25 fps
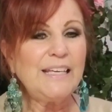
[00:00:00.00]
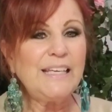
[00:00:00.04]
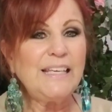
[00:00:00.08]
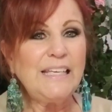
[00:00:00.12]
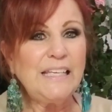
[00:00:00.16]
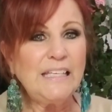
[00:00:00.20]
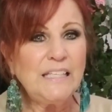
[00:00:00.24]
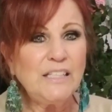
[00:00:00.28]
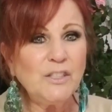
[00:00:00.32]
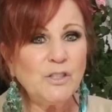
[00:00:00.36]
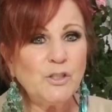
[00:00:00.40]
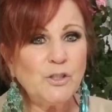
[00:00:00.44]

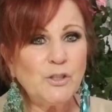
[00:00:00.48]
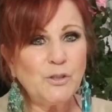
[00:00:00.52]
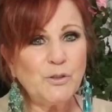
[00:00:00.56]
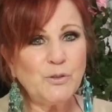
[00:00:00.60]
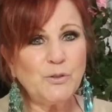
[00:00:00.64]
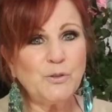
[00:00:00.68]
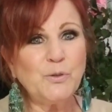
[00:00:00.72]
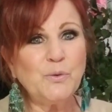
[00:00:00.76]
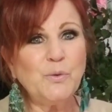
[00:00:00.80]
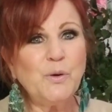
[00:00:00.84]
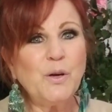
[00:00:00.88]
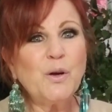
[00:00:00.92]

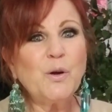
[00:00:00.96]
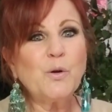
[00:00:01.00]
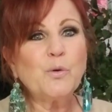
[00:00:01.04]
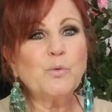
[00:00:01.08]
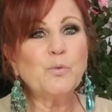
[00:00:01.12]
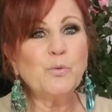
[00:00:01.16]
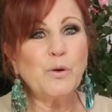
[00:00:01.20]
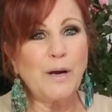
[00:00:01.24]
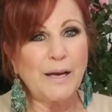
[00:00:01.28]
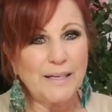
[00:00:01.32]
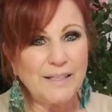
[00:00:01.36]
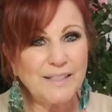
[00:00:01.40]
into
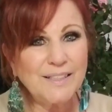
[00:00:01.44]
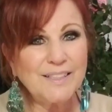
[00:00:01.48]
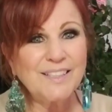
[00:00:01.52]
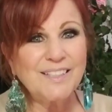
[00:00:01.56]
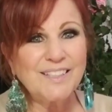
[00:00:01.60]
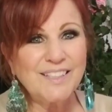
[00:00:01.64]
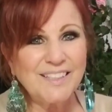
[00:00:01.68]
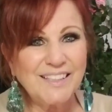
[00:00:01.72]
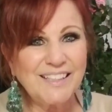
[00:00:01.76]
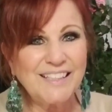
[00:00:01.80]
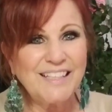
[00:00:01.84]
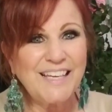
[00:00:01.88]

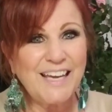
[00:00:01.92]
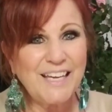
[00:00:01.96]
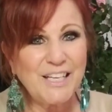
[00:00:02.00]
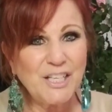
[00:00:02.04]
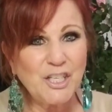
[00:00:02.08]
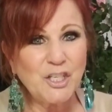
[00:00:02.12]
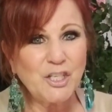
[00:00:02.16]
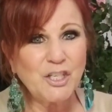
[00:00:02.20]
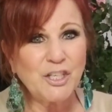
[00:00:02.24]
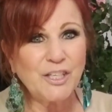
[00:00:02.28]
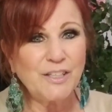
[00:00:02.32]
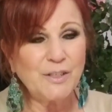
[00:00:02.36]

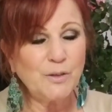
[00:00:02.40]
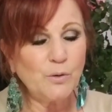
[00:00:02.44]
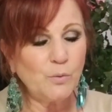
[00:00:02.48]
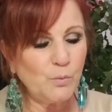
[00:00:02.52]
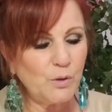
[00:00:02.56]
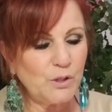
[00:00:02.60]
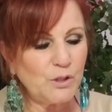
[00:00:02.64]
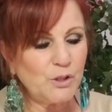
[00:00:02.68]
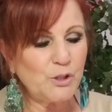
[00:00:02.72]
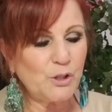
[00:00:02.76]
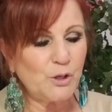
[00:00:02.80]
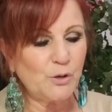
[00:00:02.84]
reconciliation
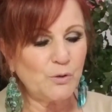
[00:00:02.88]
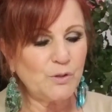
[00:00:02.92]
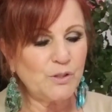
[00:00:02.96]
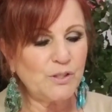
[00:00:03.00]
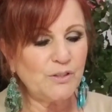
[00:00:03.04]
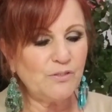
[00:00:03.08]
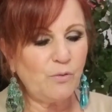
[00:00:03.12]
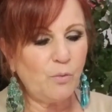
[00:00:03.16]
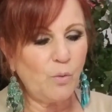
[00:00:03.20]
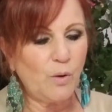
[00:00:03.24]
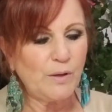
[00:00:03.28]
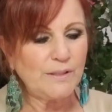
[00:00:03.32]
with
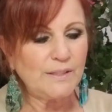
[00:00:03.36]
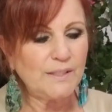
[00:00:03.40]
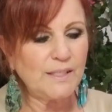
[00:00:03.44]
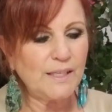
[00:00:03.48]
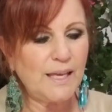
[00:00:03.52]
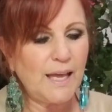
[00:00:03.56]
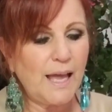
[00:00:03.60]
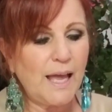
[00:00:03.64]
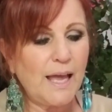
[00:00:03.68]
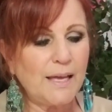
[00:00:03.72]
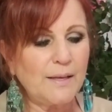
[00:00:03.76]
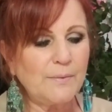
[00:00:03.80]
Joseph once
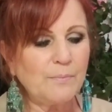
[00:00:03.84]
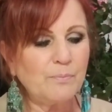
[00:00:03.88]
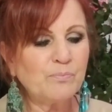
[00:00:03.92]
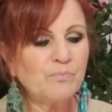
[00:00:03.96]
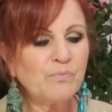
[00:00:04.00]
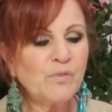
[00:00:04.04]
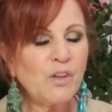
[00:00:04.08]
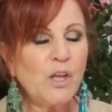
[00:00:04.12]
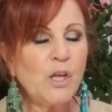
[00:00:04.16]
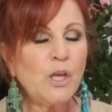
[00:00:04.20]
again.